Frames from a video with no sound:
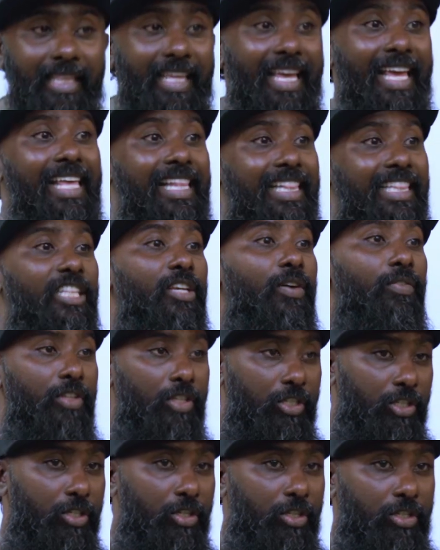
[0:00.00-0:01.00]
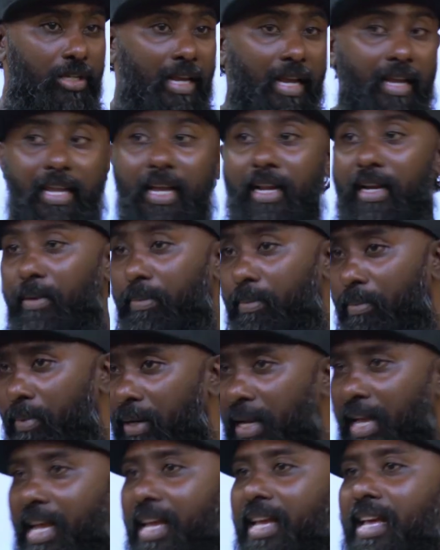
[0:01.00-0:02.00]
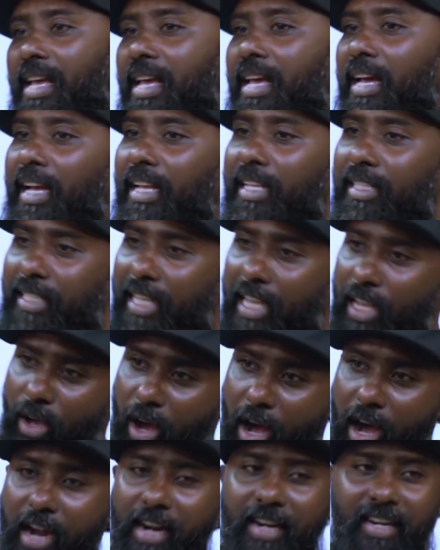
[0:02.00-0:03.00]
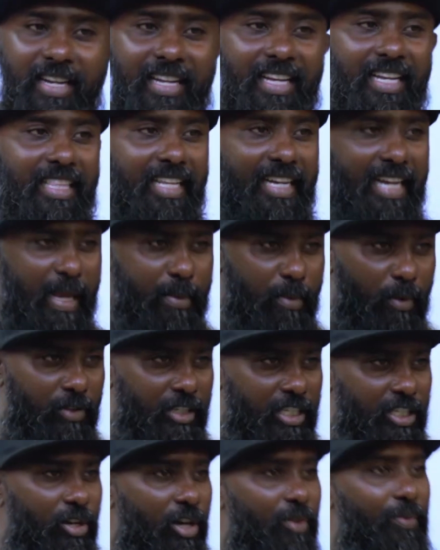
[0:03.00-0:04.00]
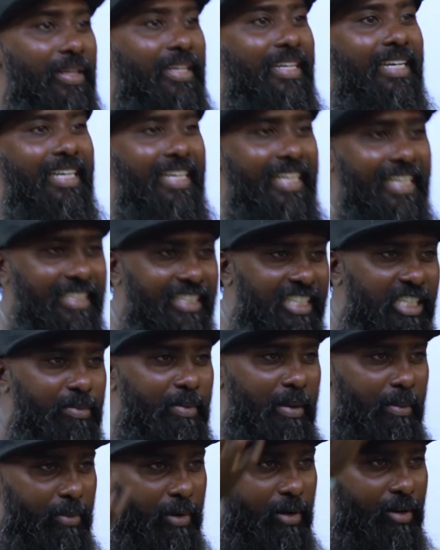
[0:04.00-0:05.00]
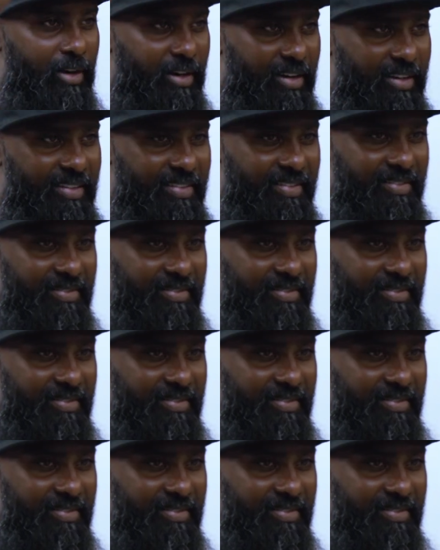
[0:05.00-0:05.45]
the health of the church. Can I pray and say, God, in the name of Jesus, God, we release these people, Lord.